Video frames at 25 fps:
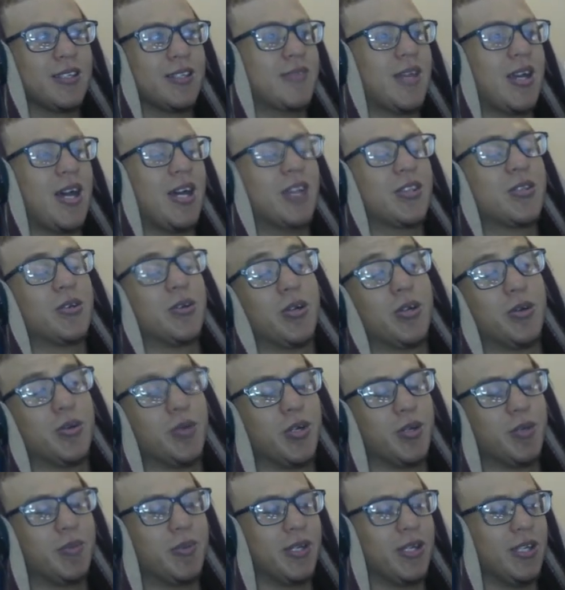I thought it
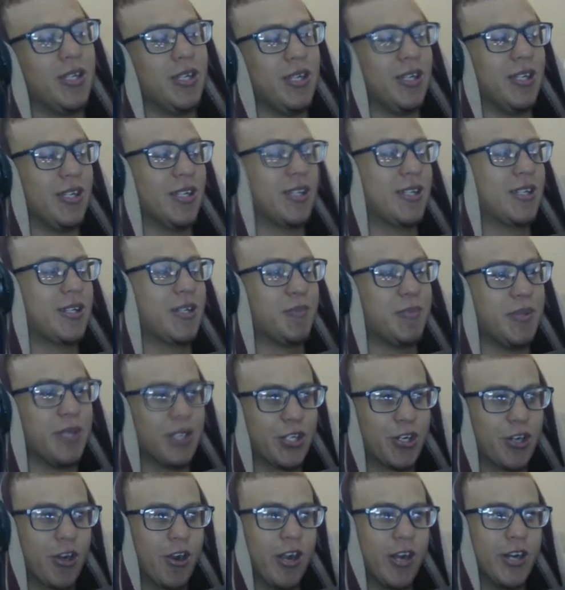would be like a
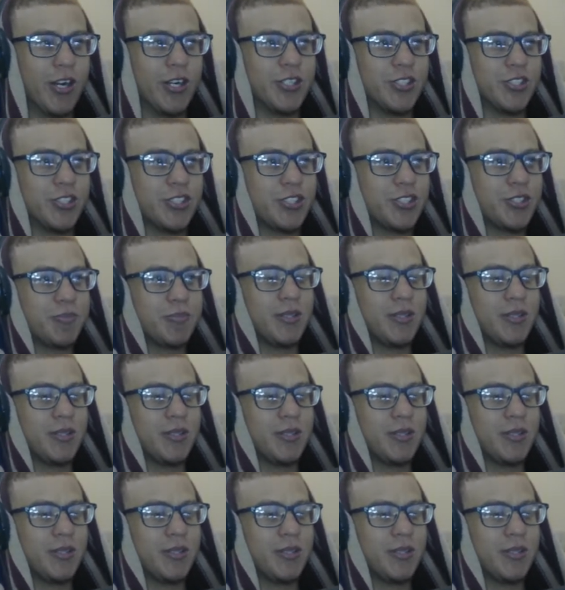bit cringe,